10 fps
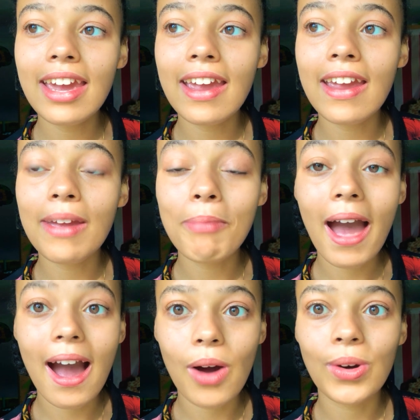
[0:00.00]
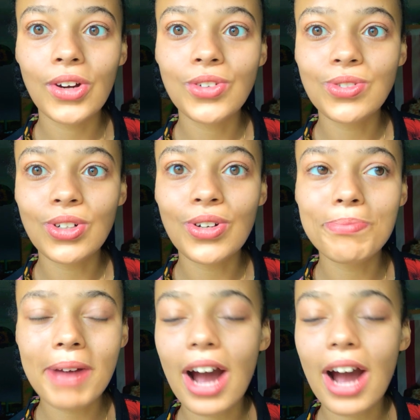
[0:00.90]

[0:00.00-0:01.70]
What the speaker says: a powerful